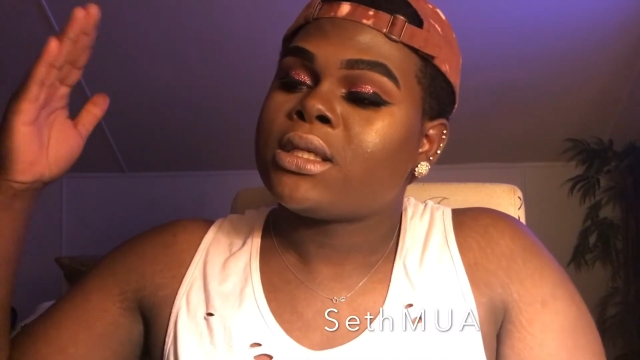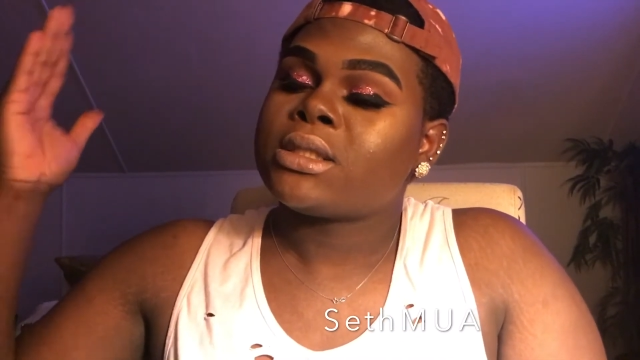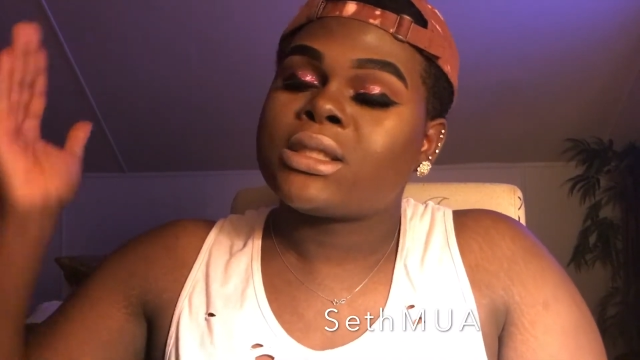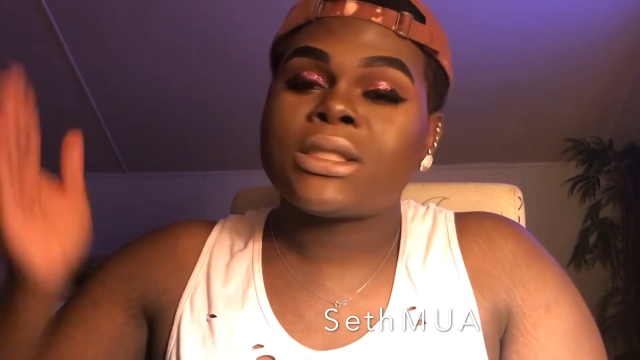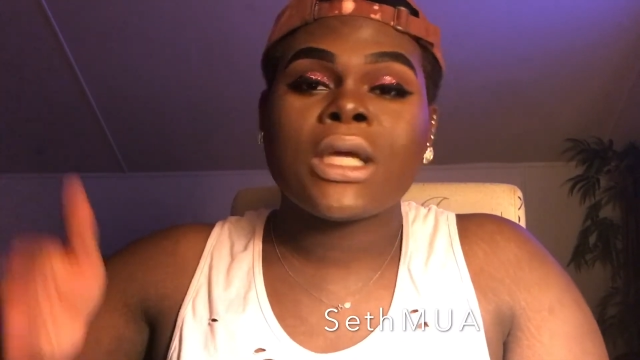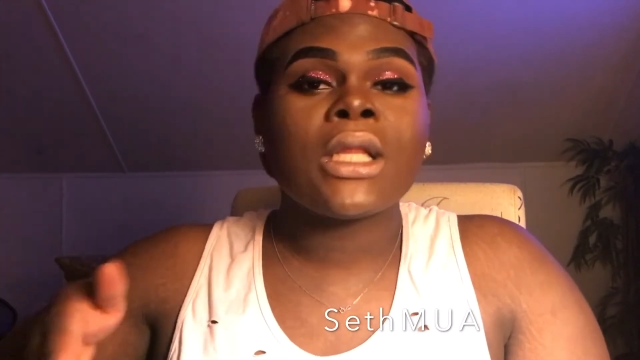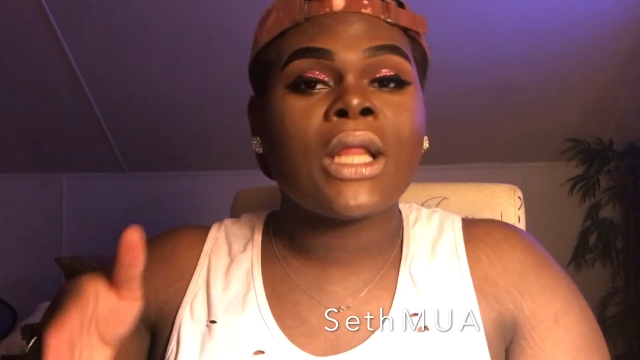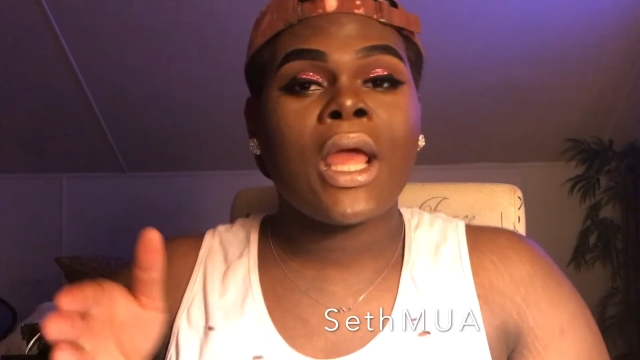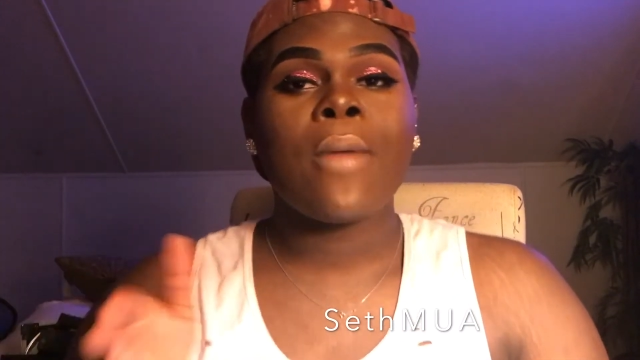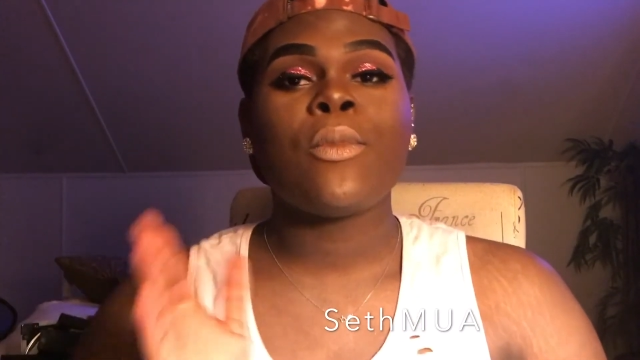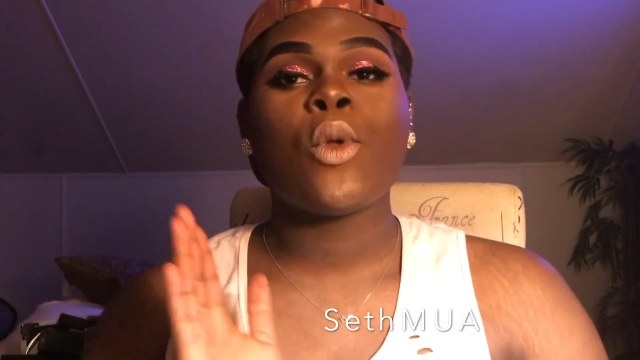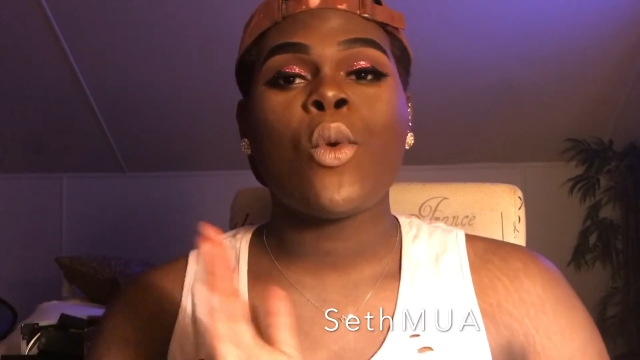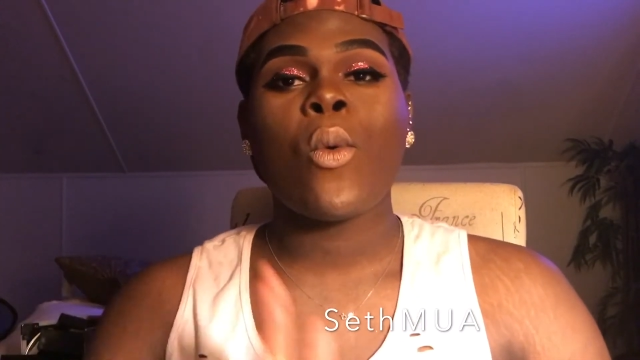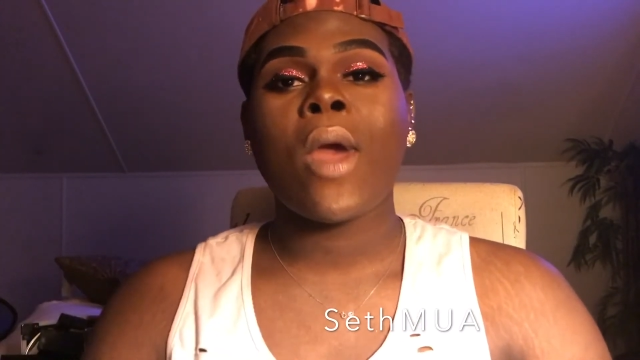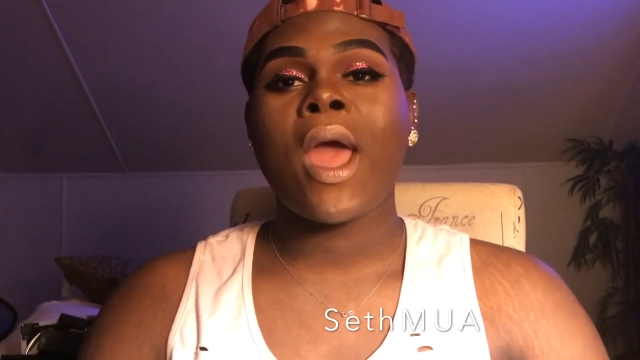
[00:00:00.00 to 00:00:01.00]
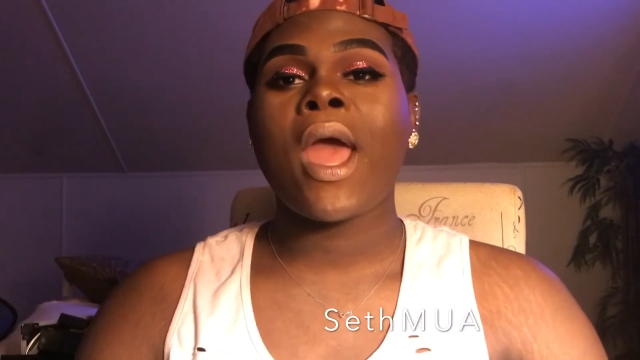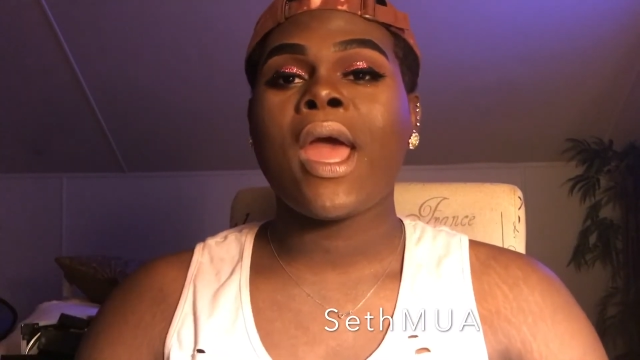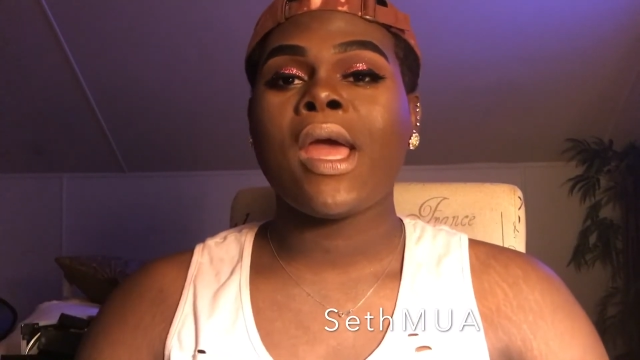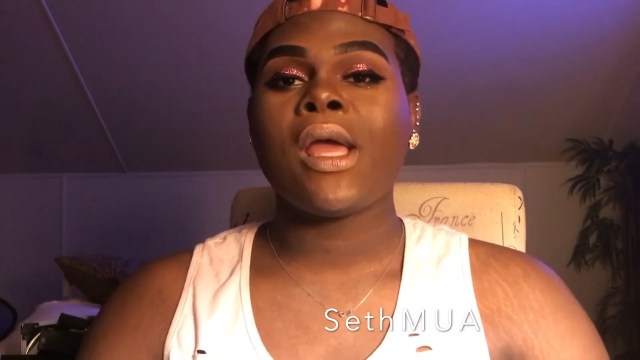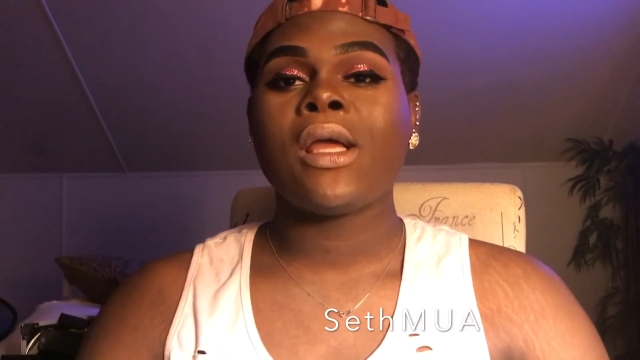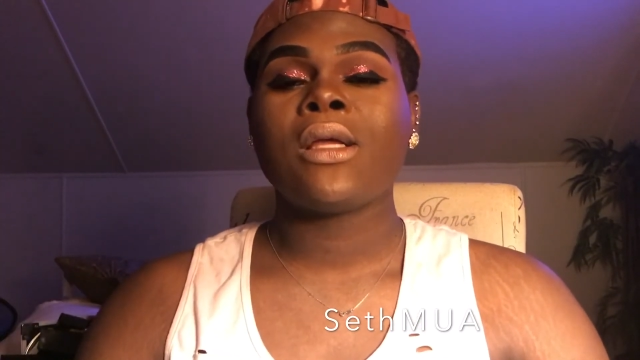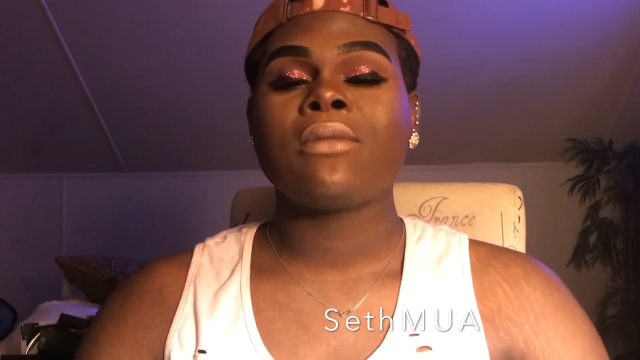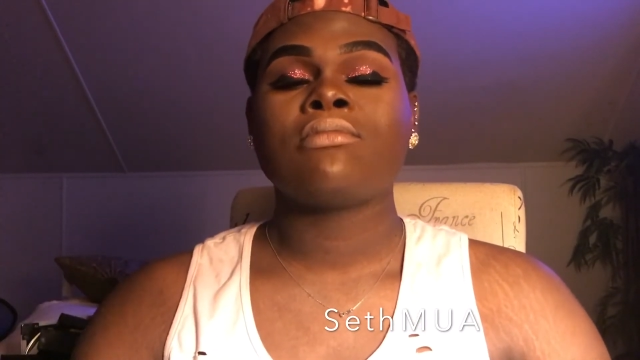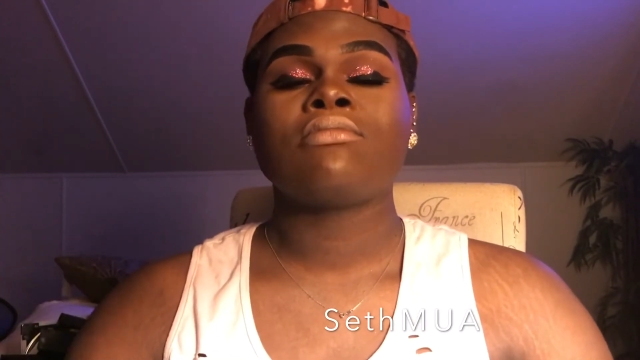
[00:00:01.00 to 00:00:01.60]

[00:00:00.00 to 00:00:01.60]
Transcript: SethMUA